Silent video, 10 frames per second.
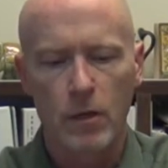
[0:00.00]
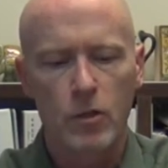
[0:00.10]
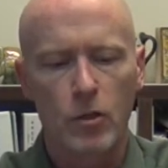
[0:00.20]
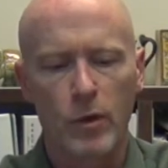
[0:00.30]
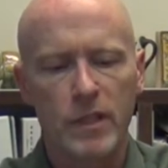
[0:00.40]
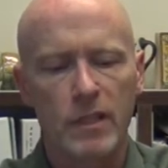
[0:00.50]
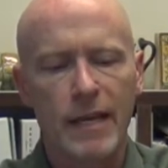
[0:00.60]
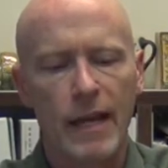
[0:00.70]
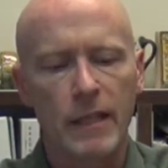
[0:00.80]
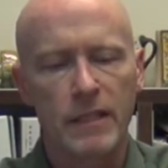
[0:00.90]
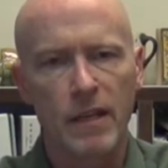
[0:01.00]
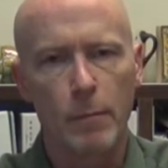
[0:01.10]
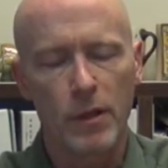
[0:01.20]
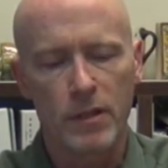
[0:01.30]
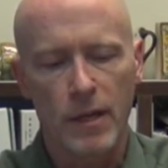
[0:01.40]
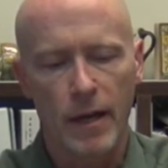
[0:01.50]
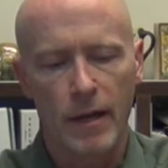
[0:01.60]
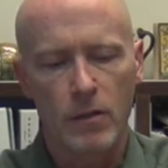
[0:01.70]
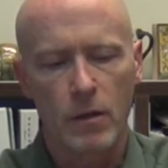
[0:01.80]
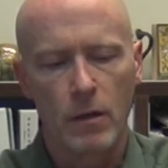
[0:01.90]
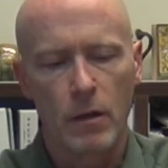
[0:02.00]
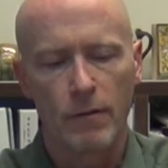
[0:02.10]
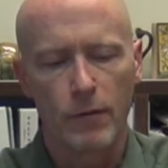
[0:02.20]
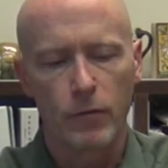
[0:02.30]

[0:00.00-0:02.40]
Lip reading: So it's exactly double the size of the